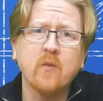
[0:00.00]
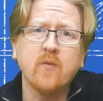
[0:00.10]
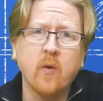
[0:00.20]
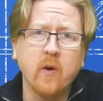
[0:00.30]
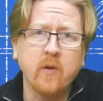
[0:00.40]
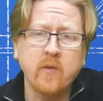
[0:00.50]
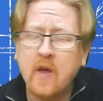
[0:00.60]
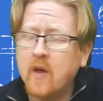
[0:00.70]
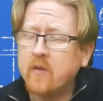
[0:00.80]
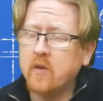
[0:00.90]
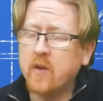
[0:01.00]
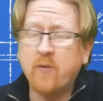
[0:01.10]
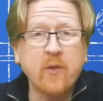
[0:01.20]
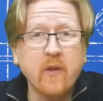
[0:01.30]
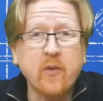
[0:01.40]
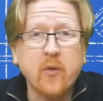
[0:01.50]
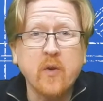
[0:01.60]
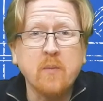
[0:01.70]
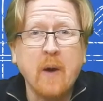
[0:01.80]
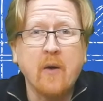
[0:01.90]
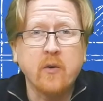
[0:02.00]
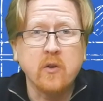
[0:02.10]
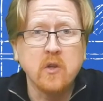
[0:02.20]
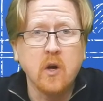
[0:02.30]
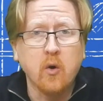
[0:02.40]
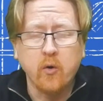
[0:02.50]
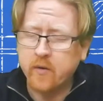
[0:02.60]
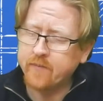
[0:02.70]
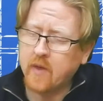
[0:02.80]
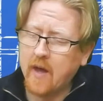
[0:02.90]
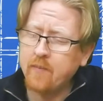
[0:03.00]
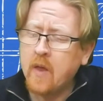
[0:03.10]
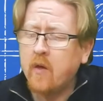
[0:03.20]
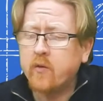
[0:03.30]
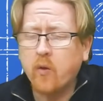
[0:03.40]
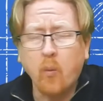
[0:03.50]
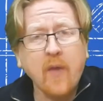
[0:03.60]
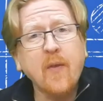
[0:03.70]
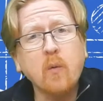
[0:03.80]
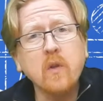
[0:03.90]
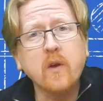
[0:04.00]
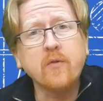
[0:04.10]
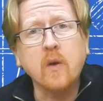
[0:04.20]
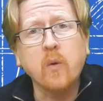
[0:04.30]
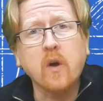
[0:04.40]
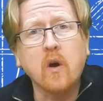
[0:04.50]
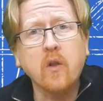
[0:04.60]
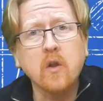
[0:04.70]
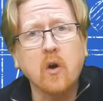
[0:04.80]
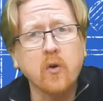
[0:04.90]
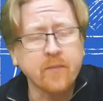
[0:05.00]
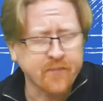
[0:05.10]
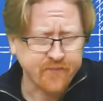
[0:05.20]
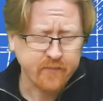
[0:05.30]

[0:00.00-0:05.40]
of force to lift this 3-pound load, okay? So the weight that we're lifting we call the load.